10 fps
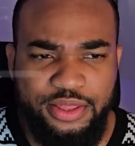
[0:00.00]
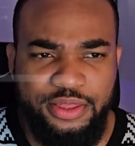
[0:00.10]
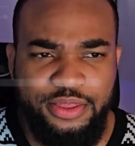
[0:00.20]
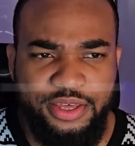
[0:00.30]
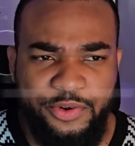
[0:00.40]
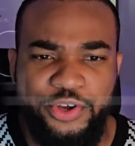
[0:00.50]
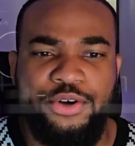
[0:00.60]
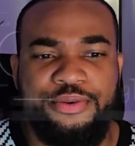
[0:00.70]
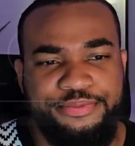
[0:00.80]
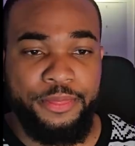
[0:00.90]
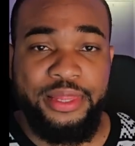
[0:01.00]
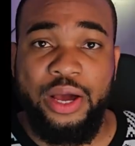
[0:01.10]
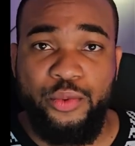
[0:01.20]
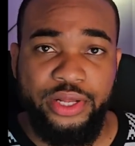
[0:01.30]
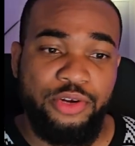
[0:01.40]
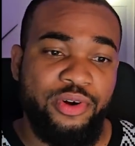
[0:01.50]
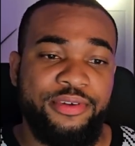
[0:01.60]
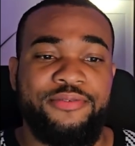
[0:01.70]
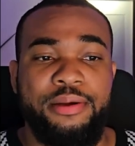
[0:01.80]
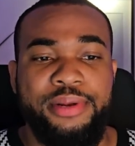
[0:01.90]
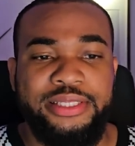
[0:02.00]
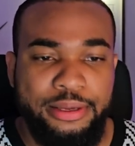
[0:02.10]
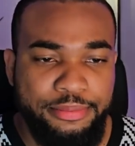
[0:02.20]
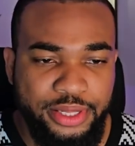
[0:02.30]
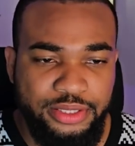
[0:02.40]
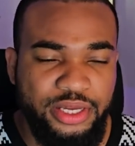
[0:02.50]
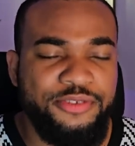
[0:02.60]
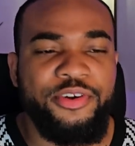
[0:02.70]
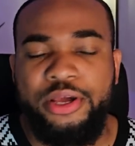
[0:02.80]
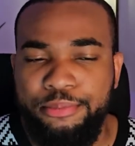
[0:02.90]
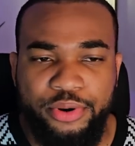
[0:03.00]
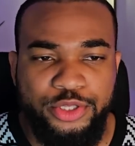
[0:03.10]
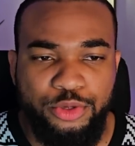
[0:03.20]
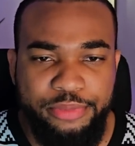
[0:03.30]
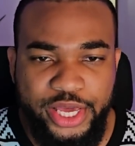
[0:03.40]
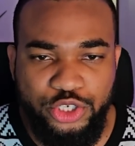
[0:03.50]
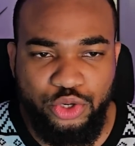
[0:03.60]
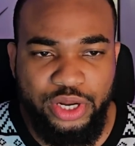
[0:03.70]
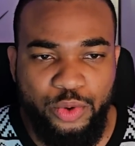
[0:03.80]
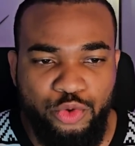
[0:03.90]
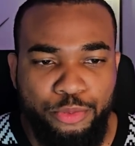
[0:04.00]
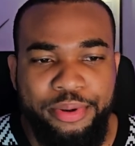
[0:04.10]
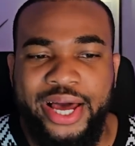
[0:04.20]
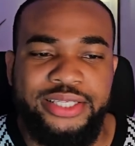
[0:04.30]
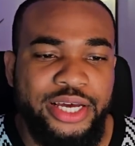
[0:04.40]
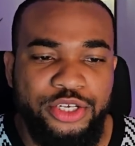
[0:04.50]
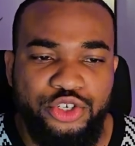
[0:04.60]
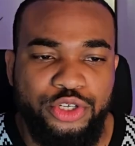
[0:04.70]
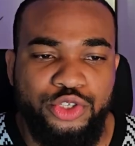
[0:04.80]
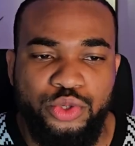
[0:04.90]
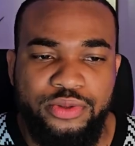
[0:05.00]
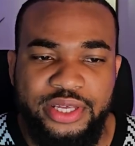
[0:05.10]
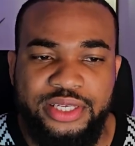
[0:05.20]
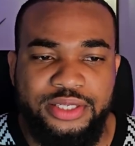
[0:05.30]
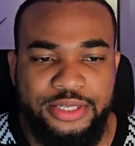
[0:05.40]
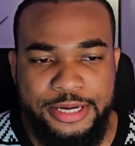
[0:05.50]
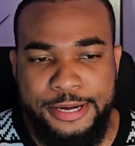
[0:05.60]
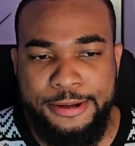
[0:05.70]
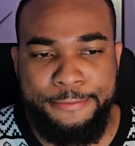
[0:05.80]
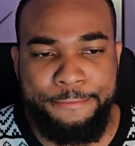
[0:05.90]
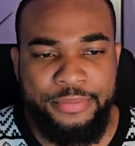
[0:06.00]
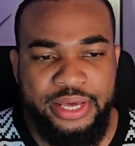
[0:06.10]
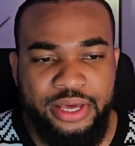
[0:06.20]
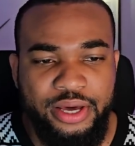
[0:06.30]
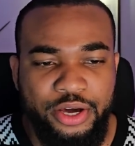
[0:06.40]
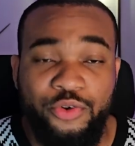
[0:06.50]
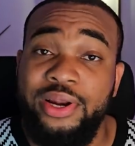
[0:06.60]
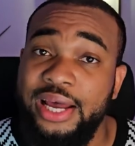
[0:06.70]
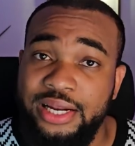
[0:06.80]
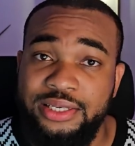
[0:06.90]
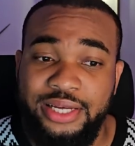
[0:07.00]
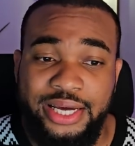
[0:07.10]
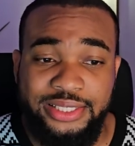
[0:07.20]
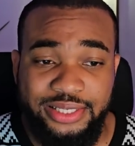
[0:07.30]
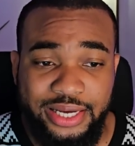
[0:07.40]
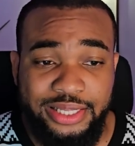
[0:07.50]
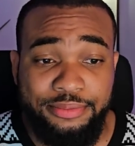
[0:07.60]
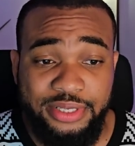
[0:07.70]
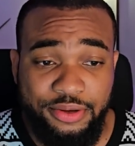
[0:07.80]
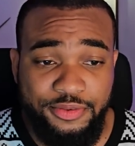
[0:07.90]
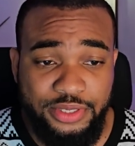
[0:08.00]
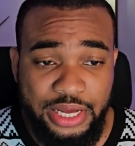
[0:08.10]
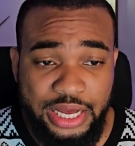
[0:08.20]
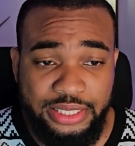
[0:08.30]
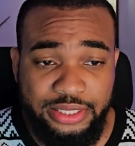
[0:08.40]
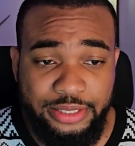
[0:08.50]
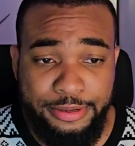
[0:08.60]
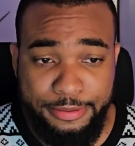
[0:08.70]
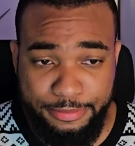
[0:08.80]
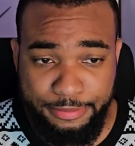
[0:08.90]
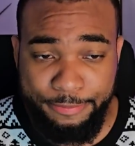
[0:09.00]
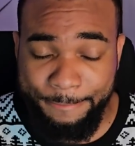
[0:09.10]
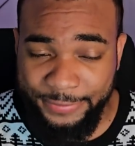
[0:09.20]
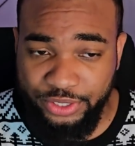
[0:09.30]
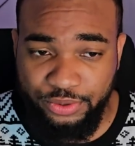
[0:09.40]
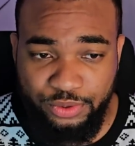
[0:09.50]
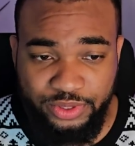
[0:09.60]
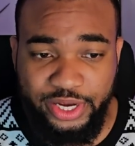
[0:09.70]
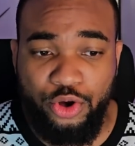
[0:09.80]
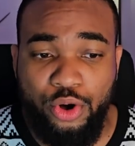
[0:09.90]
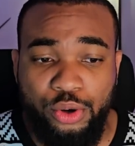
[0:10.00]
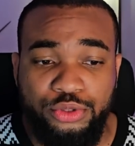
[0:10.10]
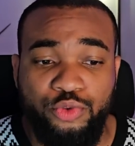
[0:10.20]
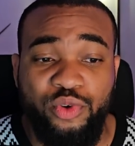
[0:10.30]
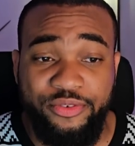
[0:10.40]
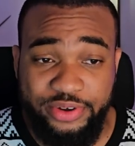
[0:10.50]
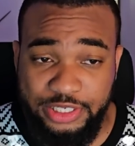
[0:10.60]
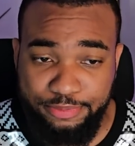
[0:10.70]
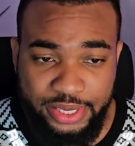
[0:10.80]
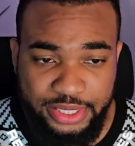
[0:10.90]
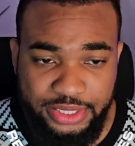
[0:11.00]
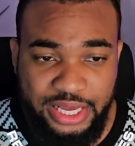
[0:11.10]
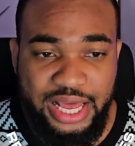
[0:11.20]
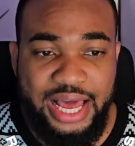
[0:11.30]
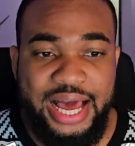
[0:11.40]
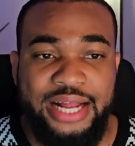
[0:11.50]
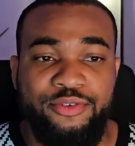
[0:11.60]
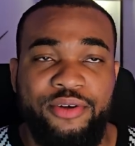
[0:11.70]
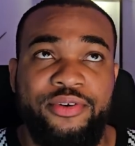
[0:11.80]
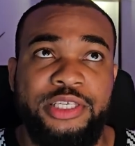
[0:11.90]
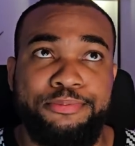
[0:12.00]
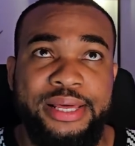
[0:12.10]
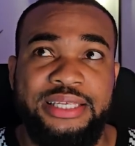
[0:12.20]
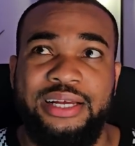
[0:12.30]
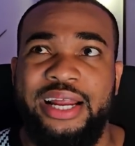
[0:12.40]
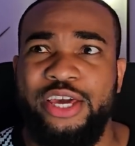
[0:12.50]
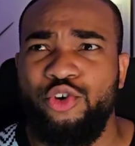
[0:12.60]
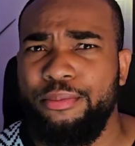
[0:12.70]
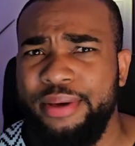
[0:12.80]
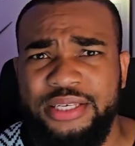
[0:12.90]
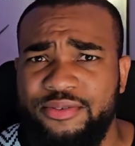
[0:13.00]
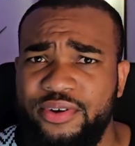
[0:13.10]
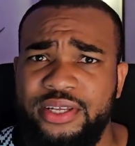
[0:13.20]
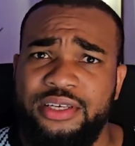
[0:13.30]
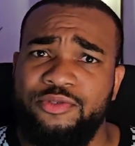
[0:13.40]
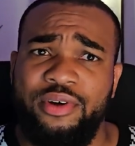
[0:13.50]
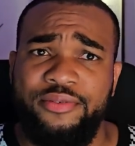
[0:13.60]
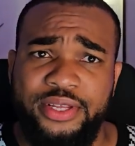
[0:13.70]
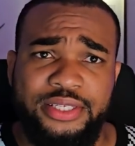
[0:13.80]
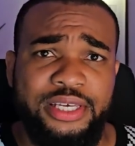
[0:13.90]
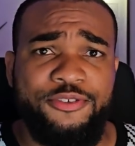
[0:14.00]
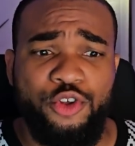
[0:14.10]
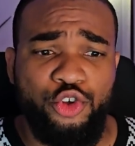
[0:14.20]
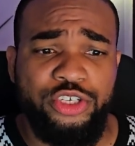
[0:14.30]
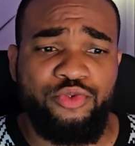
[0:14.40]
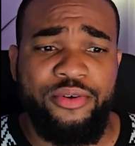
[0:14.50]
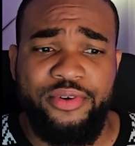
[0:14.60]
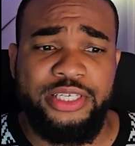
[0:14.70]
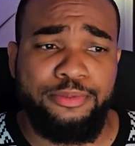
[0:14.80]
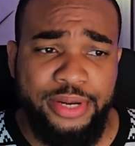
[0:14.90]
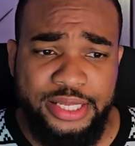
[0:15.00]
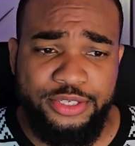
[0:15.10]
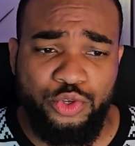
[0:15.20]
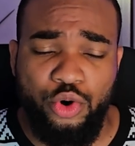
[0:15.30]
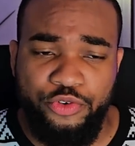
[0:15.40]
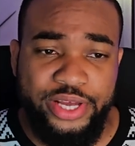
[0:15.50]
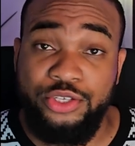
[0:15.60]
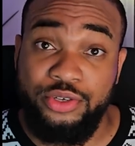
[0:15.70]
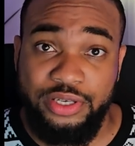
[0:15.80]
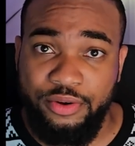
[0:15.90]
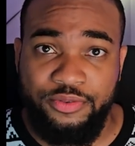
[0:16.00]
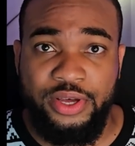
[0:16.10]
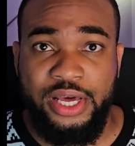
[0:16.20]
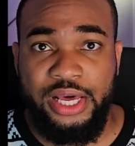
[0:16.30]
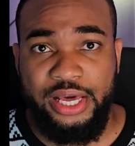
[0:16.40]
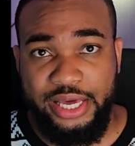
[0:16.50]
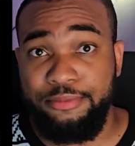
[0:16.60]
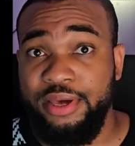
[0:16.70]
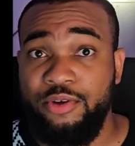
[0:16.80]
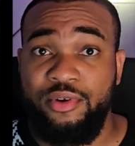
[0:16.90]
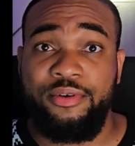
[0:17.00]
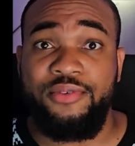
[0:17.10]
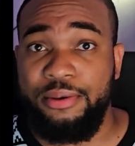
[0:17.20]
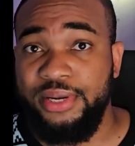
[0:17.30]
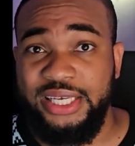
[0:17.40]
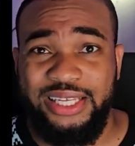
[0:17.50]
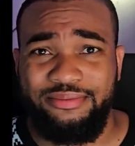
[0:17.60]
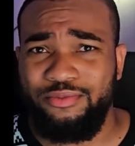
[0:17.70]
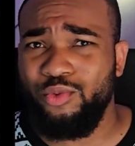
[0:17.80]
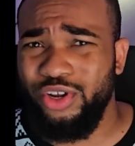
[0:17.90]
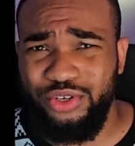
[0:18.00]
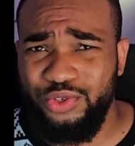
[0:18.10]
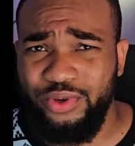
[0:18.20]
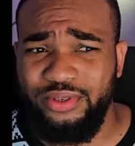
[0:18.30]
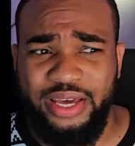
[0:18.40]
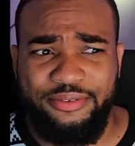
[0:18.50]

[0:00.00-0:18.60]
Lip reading: There we go. Now we're in the Revit family template. It's very important to make sure that you pay attention to this green lines that intersect themselves at the middle. They're called reference planes, and reference planes are like your best friends in Revit. If you're not using reference planes to orient yourself in making Revit families, then what are you doing?